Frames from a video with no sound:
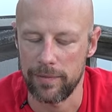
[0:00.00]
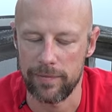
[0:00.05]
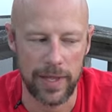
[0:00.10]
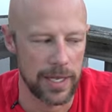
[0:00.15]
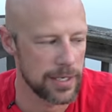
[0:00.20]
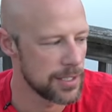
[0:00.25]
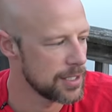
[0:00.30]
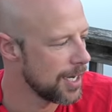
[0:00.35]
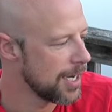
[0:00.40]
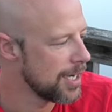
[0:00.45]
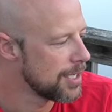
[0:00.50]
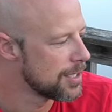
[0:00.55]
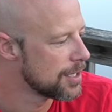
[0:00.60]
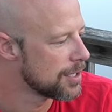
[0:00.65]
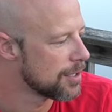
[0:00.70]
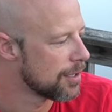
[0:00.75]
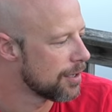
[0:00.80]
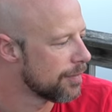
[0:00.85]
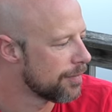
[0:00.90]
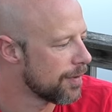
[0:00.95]
If that
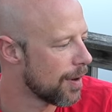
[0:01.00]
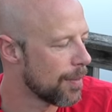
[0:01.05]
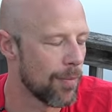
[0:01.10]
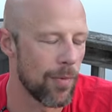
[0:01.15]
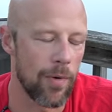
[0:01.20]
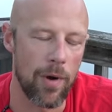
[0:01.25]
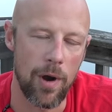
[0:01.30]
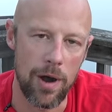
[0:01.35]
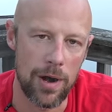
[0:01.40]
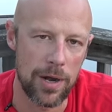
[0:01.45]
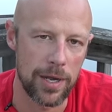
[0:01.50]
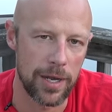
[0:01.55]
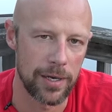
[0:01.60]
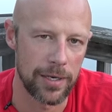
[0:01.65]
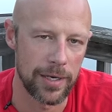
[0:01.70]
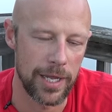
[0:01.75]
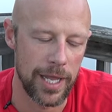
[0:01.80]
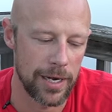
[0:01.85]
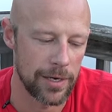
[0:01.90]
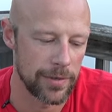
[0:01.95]
changes or if I'm wrong,
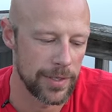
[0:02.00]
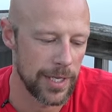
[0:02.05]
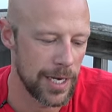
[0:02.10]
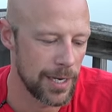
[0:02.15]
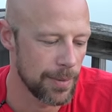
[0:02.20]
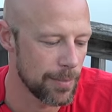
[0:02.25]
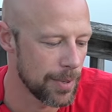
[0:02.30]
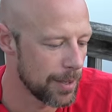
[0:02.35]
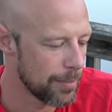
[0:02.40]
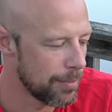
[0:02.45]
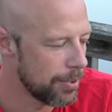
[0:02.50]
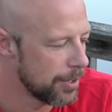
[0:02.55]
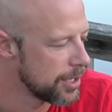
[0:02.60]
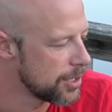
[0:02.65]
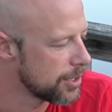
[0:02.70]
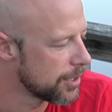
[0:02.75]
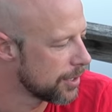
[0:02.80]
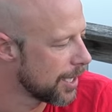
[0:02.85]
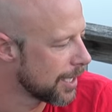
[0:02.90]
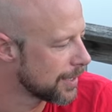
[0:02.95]
I'll annotate it, but I'm pretty
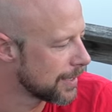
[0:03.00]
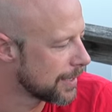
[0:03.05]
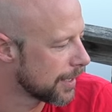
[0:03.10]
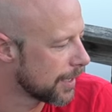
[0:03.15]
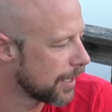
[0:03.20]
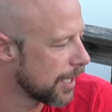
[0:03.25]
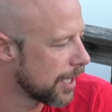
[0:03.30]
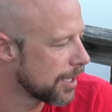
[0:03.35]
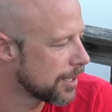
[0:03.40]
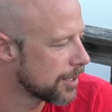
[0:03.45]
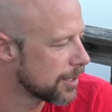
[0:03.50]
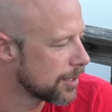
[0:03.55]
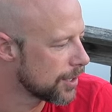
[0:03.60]
sure that's the case.